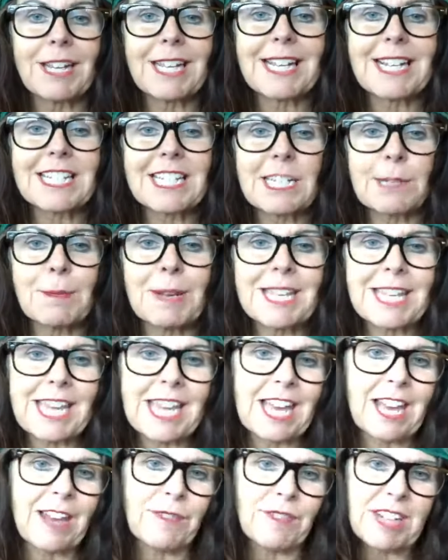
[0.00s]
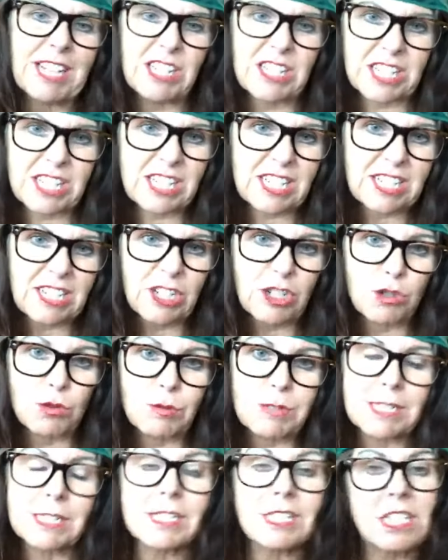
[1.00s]
and he gets to my calf, and he's like kind of
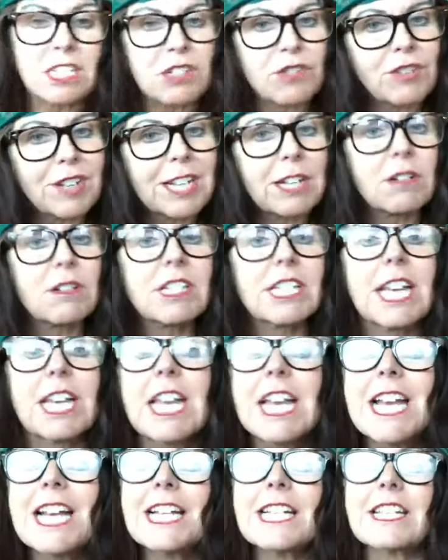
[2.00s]
drilling his fingers in.